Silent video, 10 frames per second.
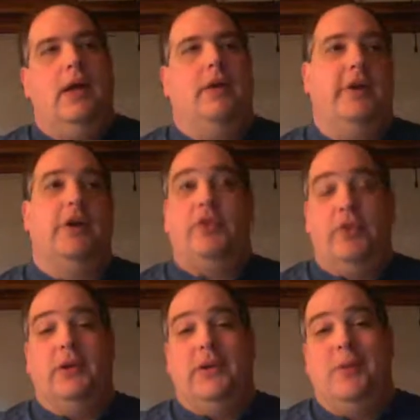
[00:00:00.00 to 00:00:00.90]
very
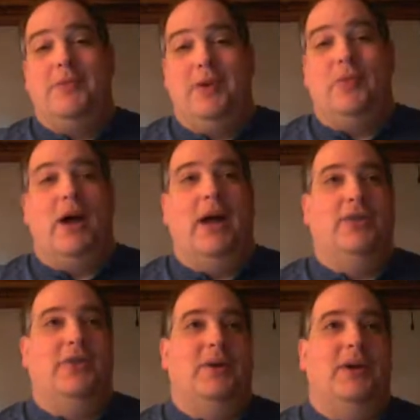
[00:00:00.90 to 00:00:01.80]
shortly, I'm going to want
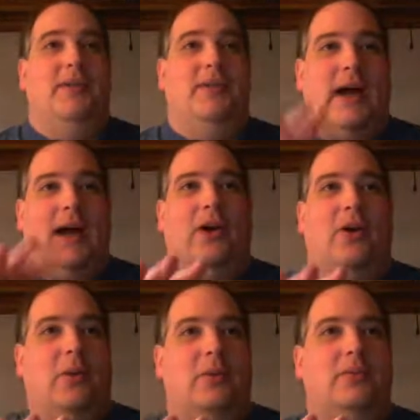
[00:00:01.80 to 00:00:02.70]
to
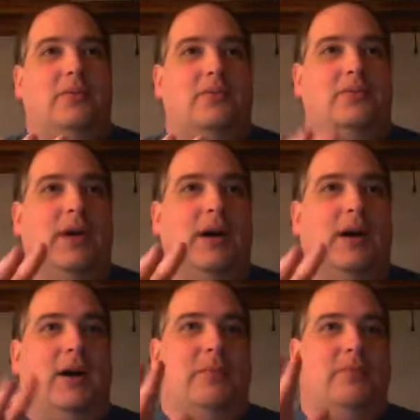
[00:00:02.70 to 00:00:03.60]
allow
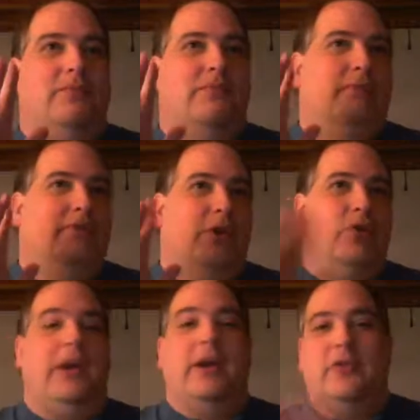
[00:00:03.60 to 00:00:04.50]
the
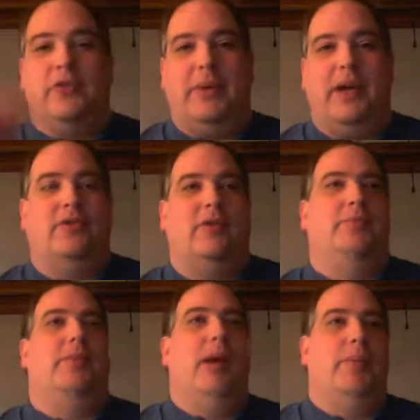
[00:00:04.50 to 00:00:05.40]
creators to pass in
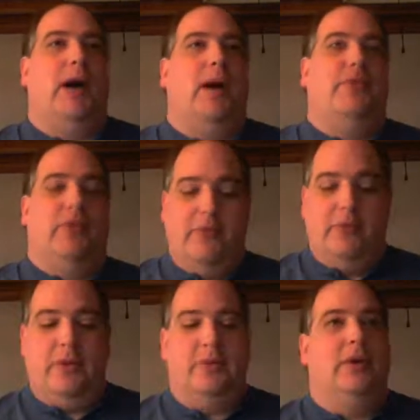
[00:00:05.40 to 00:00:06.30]
pipe options,
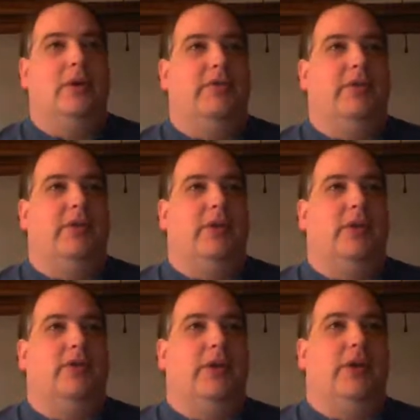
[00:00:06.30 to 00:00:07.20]
but we're for the
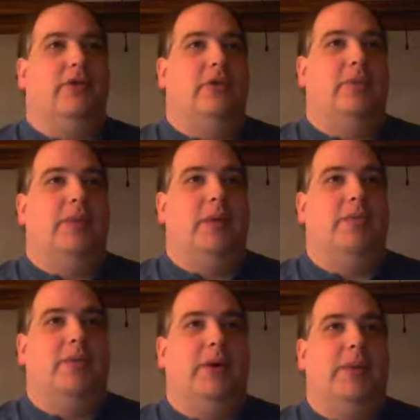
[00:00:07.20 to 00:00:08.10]
creation of the
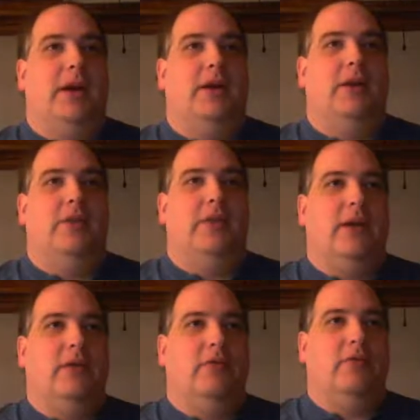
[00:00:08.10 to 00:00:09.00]
pipes, but I'm not going to do
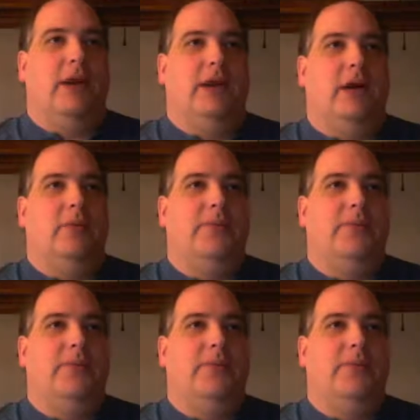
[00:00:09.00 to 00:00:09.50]
that right now.